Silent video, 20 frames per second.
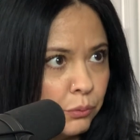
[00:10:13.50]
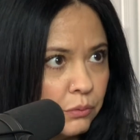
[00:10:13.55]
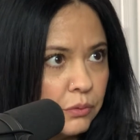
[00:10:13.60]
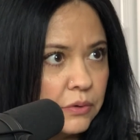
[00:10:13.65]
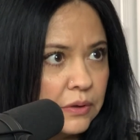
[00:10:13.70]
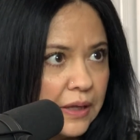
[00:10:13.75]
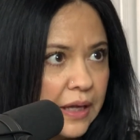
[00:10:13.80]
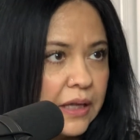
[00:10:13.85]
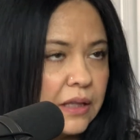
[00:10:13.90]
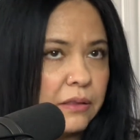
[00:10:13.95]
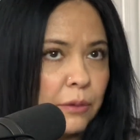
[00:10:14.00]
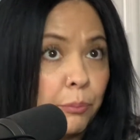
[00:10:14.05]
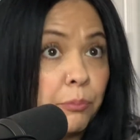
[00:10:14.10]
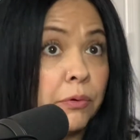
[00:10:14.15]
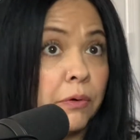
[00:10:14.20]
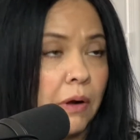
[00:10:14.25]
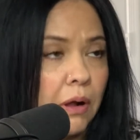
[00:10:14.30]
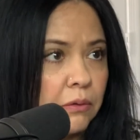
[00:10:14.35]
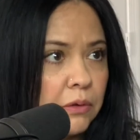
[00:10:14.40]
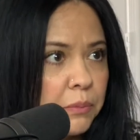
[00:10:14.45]
like the
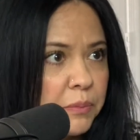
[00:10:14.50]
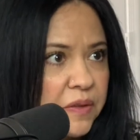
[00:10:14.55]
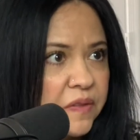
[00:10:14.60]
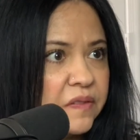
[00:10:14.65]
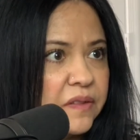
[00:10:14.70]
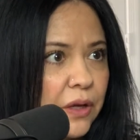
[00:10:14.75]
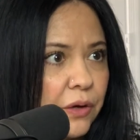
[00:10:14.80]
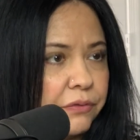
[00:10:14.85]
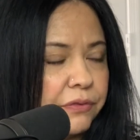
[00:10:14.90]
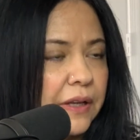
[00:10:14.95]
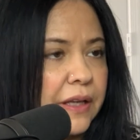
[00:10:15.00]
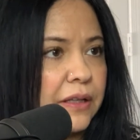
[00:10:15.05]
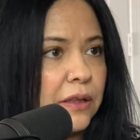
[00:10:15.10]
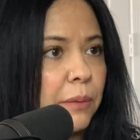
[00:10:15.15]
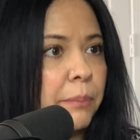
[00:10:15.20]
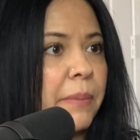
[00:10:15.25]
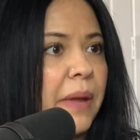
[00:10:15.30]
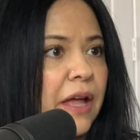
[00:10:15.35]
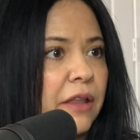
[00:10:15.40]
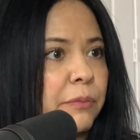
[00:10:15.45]
problem itself, like
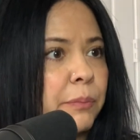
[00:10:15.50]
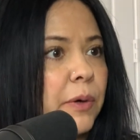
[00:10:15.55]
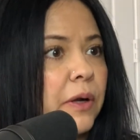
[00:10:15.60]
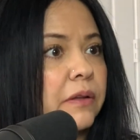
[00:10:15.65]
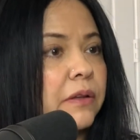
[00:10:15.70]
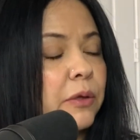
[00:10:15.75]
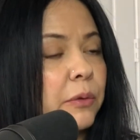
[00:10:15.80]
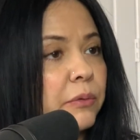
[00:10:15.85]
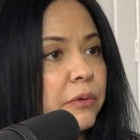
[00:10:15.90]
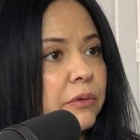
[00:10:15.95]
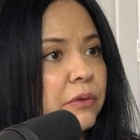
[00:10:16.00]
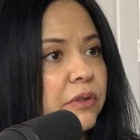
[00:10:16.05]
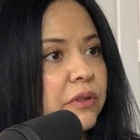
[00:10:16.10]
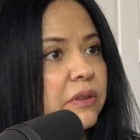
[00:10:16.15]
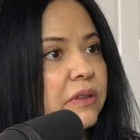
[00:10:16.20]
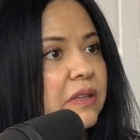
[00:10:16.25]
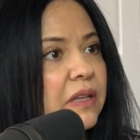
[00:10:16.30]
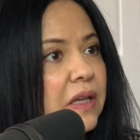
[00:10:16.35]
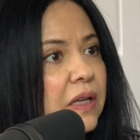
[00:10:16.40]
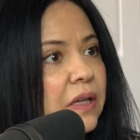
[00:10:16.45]
the math problem. The
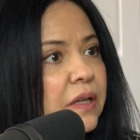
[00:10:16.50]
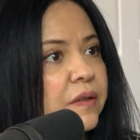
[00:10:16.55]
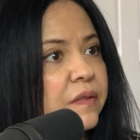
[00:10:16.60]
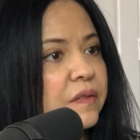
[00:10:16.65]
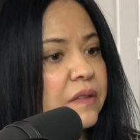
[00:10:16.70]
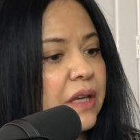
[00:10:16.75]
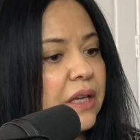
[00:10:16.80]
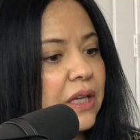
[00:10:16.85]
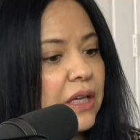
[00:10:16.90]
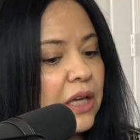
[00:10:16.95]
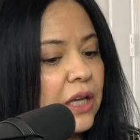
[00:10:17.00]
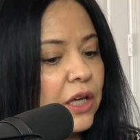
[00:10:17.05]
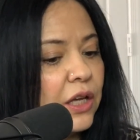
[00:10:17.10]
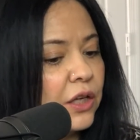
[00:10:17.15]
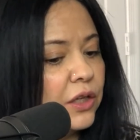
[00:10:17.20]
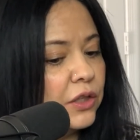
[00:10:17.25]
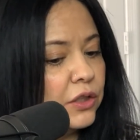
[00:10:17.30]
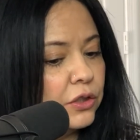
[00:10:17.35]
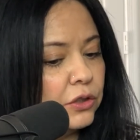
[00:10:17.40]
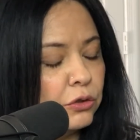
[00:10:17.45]
thing is like,
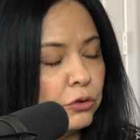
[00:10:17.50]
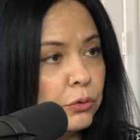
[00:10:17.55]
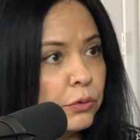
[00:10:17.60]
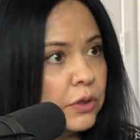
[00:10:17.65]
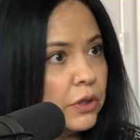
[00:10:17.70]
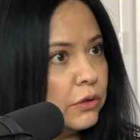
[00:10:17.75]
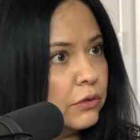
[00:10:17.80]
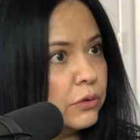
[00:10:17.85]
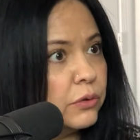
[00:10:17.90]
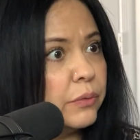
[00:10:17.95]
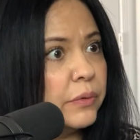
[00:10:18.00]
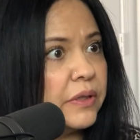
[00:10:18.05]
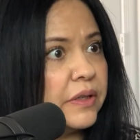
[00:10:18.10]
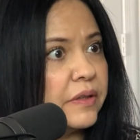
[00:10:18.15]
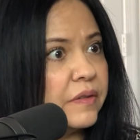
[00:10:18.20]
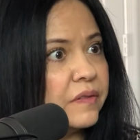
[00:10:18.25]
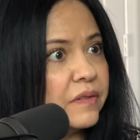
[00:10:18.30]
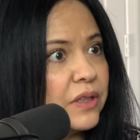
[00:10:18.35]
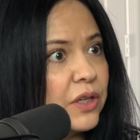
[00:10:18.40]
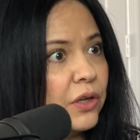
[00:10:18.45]
you can do
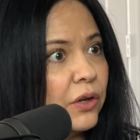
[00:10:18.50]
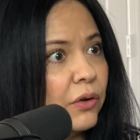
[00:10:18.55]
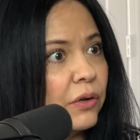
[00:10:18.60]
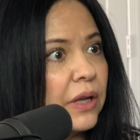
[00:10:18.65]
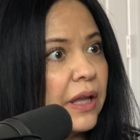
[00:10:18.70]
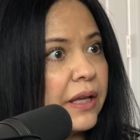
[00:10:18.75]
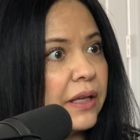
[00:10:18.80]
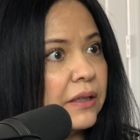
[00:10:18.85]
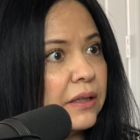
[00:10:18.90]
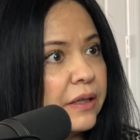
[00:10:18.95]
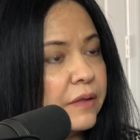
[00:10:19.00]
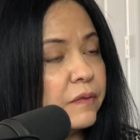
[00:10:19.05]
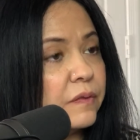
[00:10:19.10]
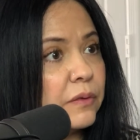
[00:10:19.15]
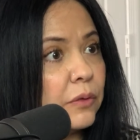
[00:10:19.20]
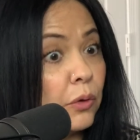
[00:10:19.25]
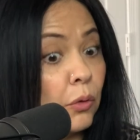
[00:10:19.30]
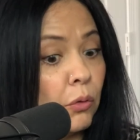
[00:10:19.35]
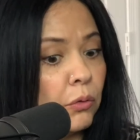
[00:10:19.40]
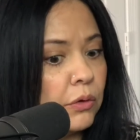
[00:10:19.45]
this, like
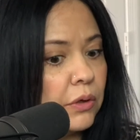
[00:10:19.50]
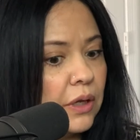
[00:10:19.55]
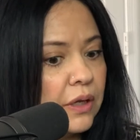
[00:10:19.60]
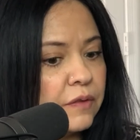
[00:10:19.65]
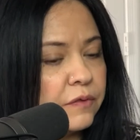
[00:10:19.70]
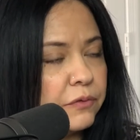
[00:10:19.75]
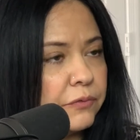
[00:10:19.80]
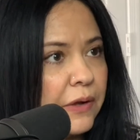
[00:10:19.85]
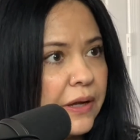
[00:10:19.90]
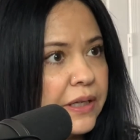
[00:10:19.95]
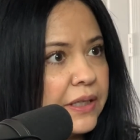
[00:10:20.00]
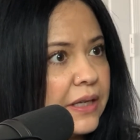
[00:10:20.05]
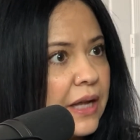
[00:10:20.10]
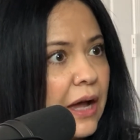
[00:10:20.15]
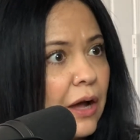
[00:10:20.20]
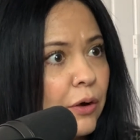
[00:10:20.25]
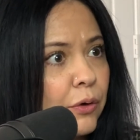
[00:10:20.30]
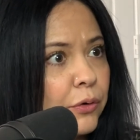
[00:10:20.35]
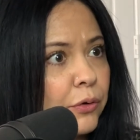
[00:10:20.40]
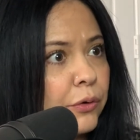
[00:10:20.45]
let's find
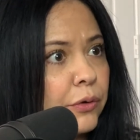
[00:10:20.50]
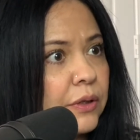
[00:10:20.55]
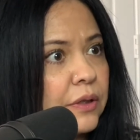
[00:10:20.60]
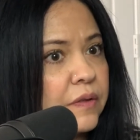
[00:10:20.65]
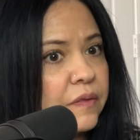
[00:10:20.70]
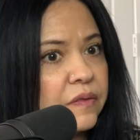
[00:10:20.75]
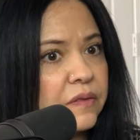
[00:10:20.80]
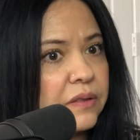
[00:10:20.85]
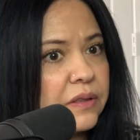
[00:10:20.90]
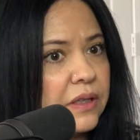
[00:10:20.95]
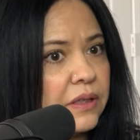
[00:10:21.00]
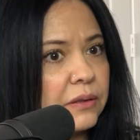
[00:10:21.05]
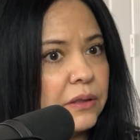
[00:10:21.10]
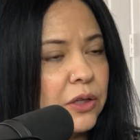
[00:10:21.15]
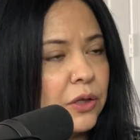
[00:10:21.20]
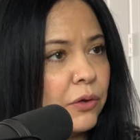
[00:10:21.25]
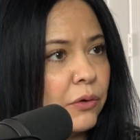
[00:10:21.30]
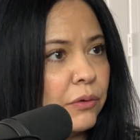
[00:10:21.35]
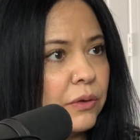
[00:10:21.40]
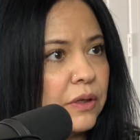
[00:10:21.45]
out, or let's get,
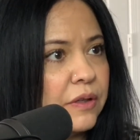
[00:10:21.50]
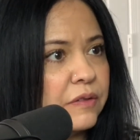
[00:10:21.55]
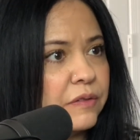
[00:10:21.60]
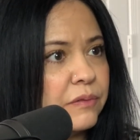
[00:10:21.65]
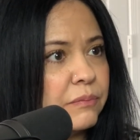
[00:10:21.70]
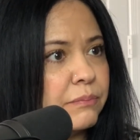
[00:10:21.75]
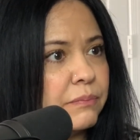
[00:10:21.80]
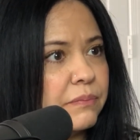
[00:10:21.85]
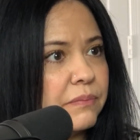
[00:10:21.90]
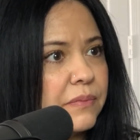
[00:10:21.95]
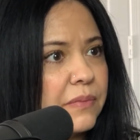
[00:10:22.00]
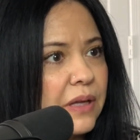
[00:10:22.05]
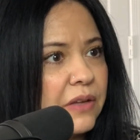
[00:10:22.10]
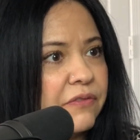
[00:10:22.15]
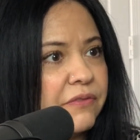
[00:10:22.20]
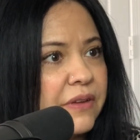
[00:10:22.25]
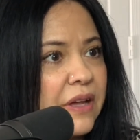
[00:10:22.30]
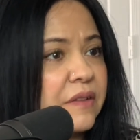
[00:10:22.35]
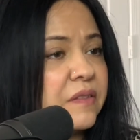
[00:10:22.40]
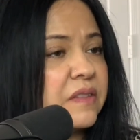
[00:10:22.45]
let's
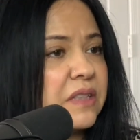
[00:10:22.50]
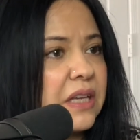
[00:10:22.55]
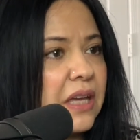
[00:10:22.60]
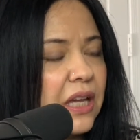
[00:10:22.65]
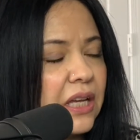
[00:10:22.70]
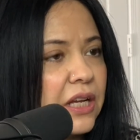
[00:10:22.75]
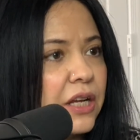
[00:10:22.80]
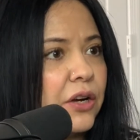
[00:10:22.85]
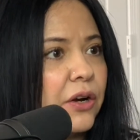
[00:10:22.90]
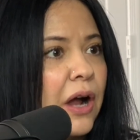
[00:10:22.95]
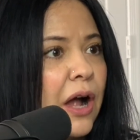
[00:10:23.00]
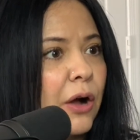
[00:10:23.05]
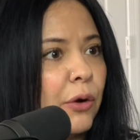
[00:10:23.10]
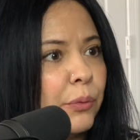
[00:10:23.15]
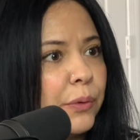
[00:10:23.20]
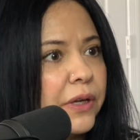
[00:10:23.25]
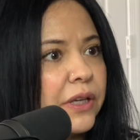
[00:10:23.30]
investigate here. How are we